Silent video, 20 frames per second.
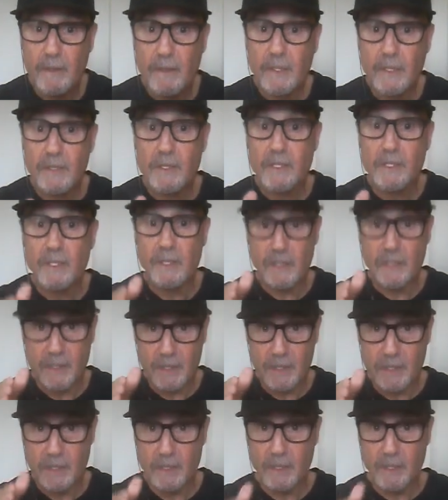
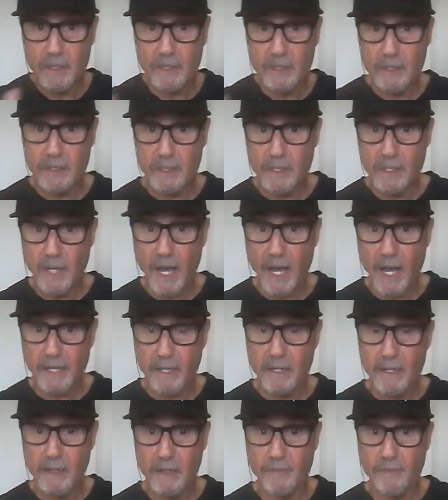It's got to
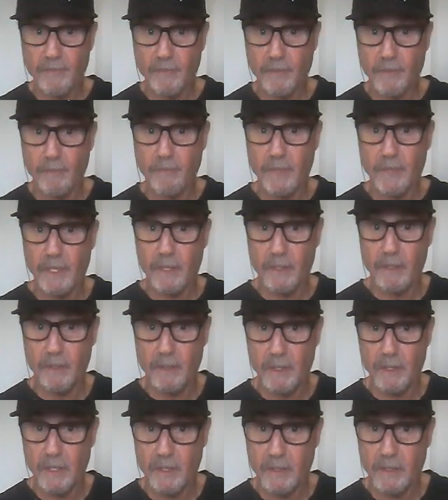come from
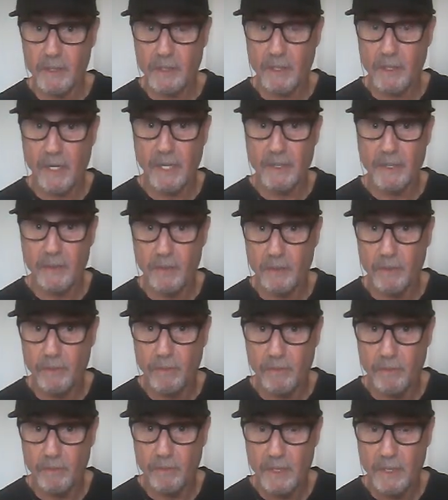inside of
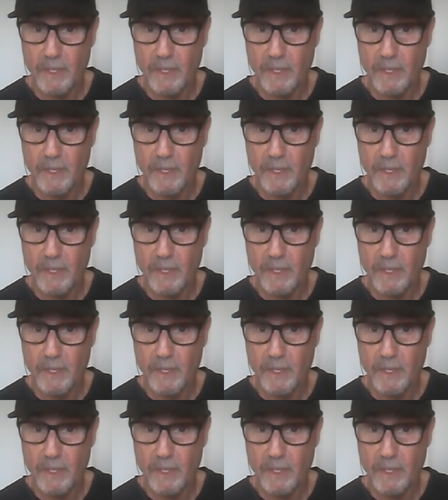you.